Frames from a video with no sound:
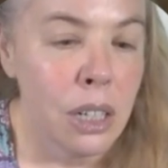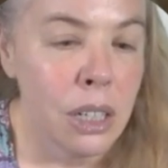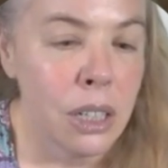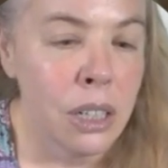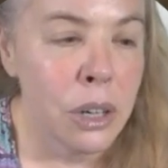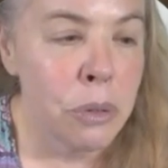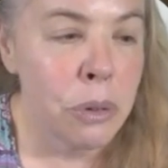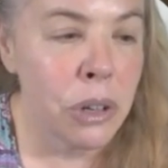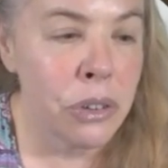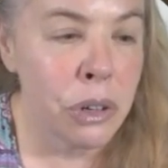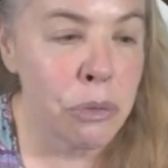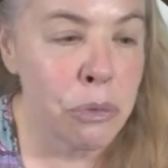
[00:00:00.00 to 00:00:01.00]
You want
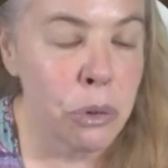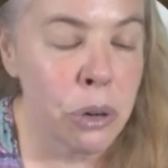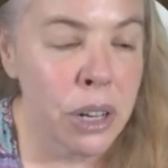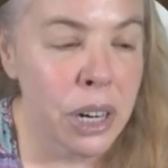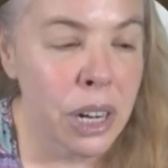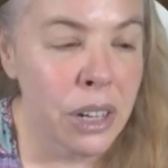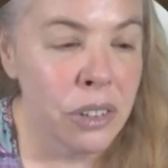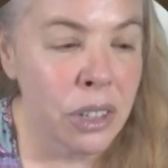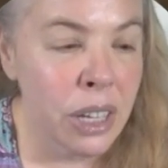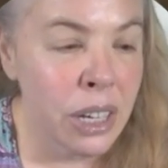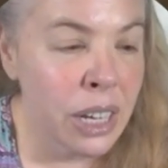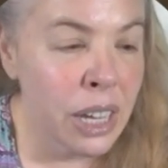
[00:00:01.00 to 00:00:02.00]
to avoid
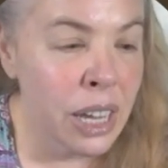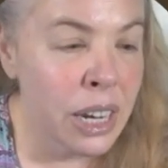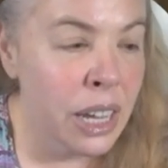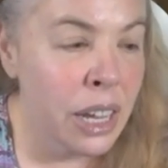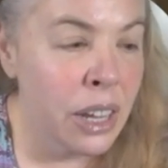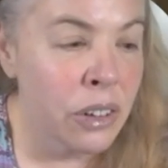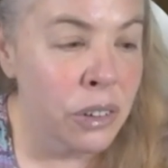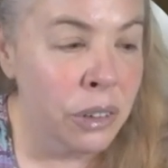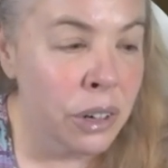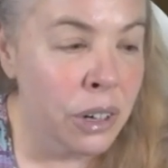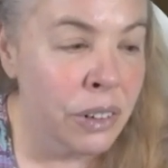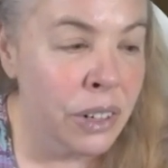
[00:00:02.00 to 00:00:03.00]
isolating any eggs or
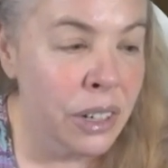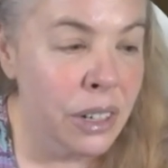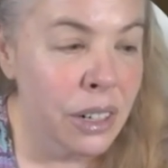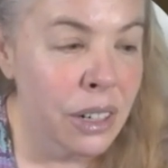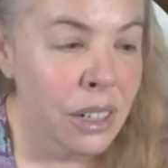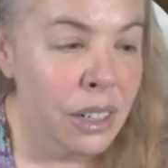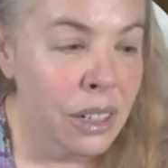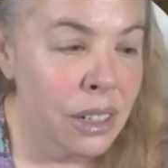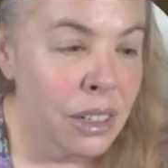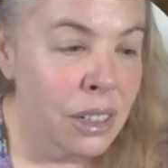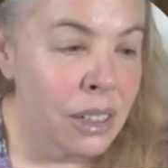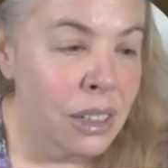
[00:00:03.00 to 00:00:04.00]
larvae.
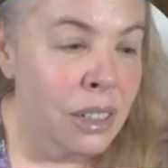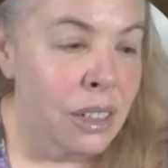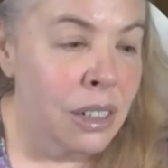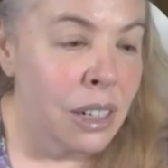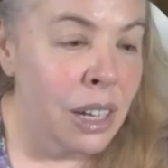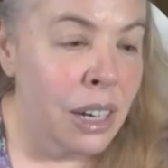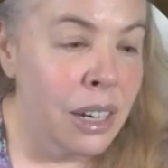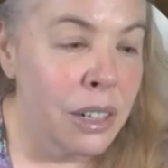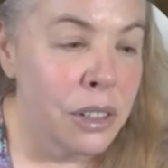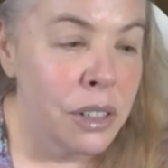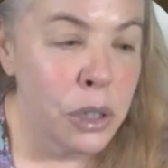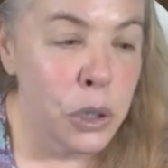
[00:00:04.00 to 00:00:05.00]
Add
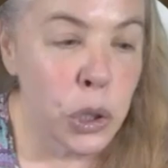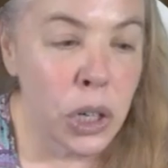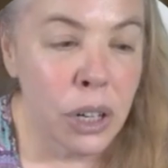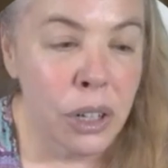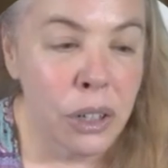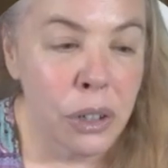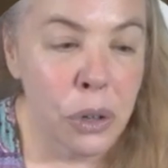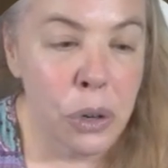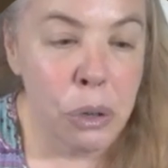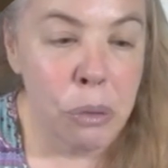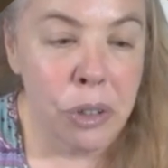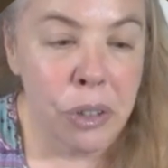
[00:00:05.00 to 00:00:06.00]
anti-drawn
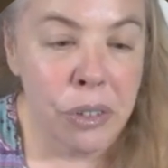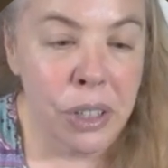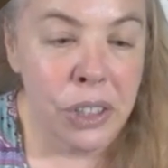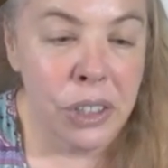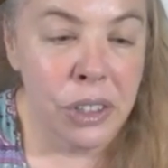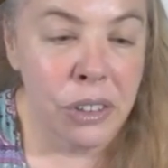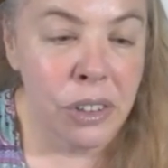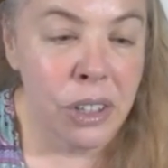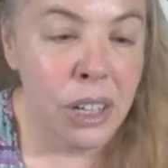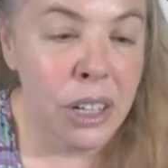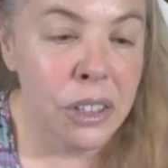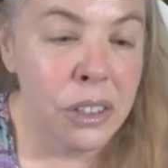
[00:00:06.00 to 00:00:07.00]
comb foundation to
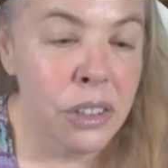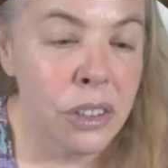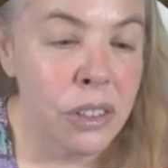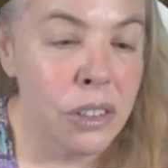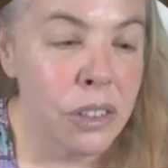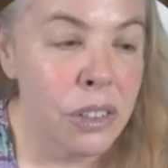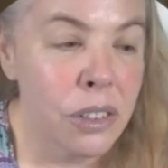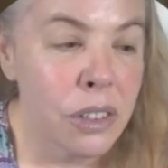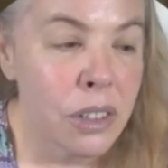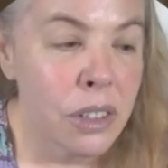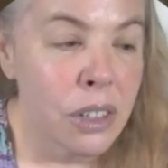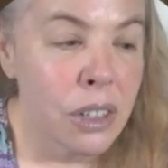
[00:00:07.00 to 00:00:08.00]
the edges
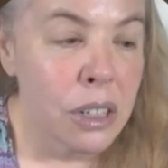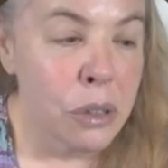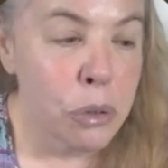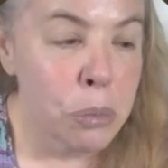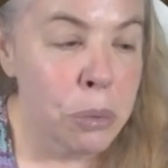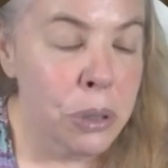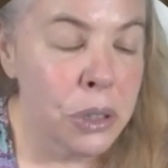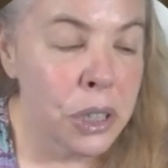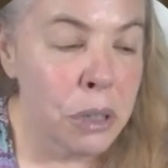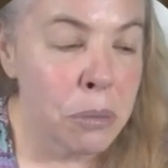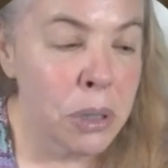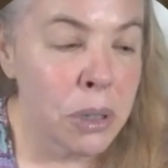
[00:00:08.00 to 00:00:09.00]
of the brood
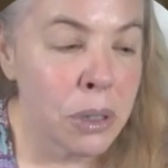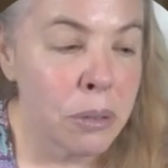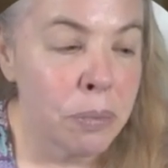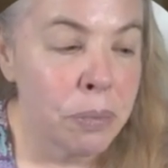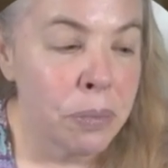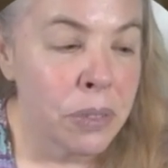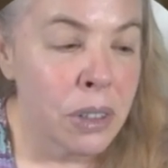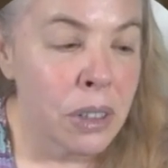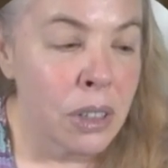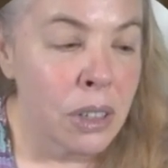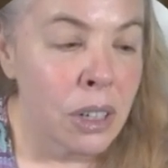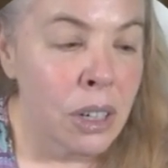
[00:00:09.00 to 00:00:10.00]
chamber.
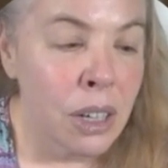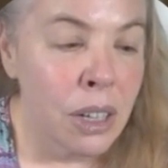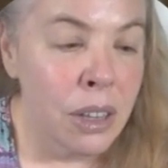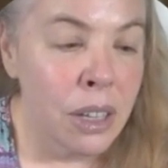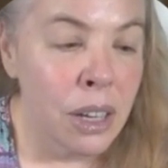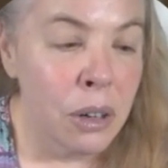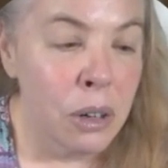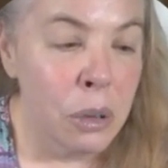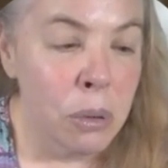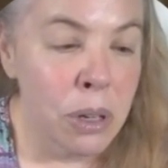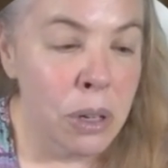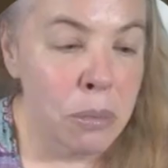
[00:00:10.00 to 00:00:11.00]
And then you
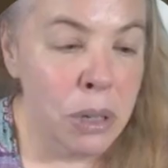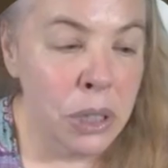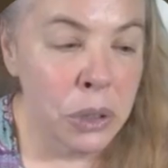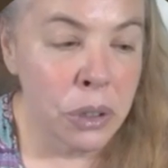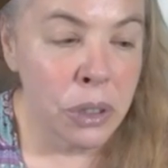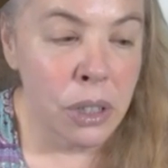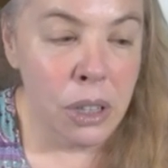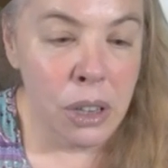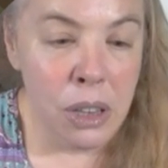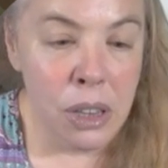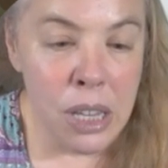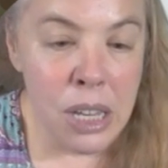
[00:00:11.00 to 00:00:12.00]
want to sure that
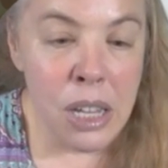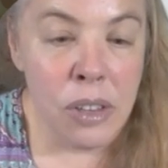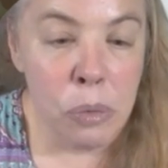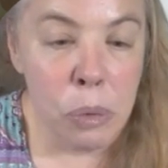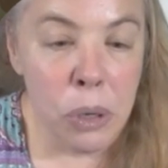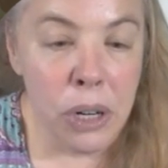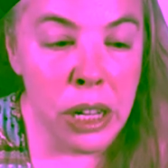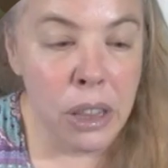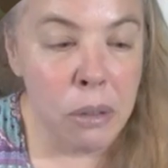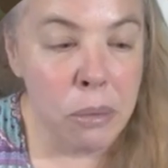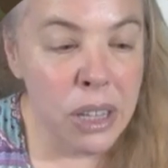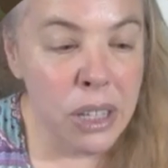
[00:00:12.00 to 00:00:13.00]
it's working
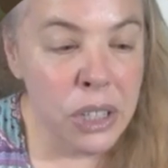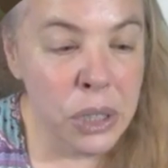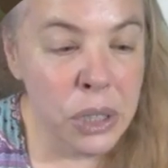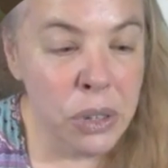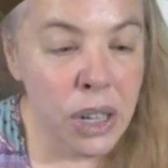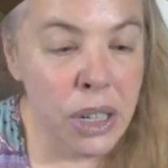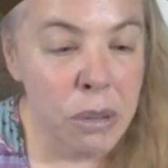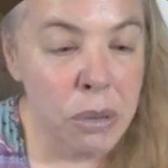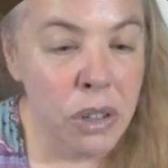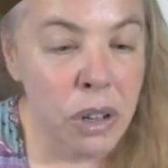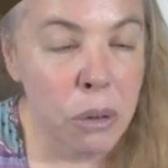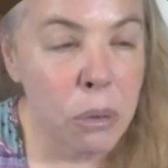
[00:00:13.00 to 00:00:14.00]
the way that you thought it was
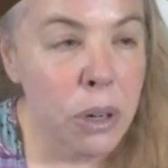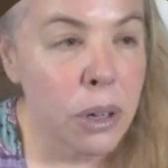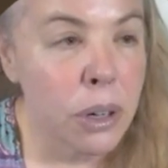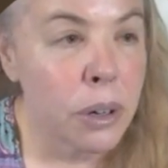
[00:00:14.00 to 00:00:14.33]
going to work.